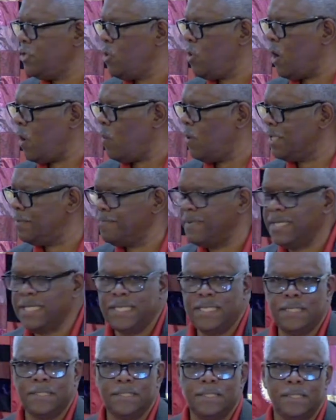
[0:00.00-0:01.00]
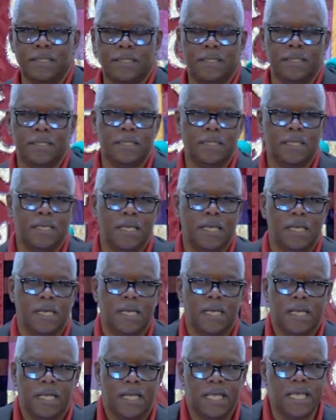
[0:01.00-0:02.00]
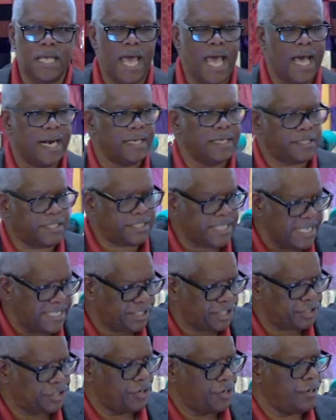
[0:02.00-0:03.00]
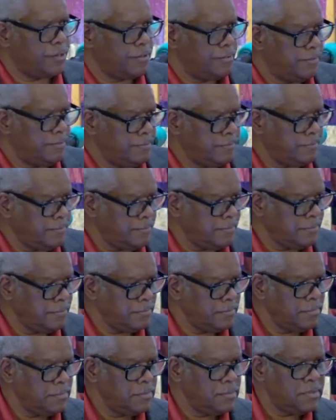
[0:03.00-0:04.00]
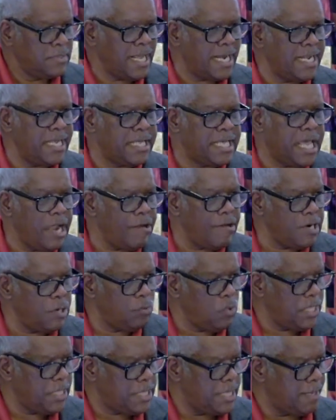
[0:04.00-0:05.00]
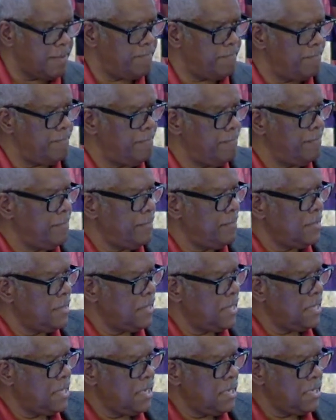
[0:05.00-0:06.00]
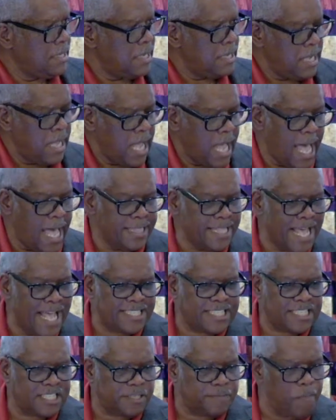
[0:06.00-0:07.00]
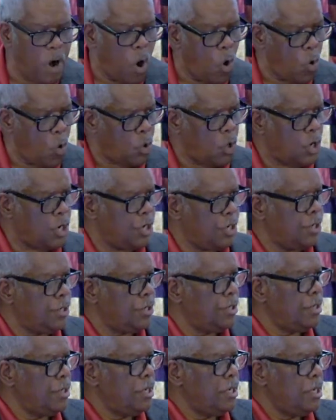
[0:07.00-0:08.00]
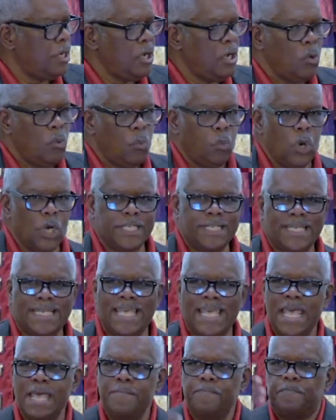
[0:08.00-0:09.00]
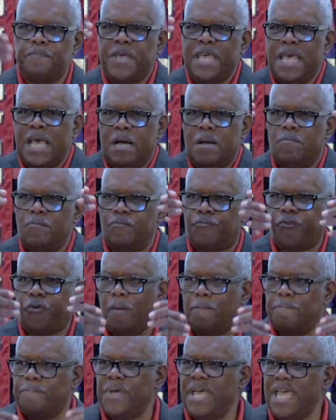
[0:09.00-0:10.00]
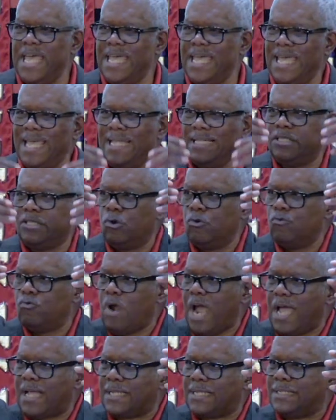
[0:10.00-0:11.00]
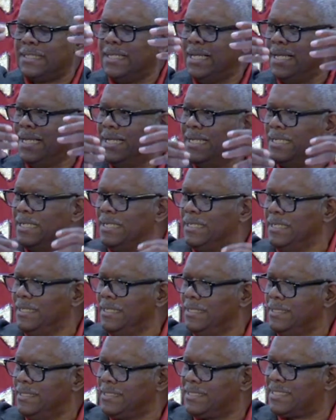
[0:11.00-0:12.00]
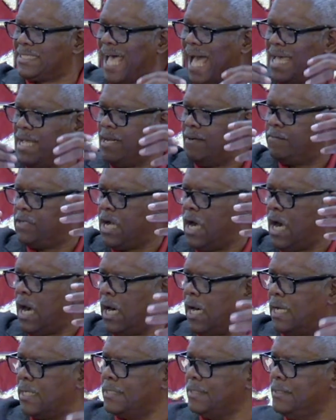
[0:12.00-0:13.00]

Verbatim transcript: all with me? He had a censer that he carried with him. And that smoke would keep him from being in direct sight of God.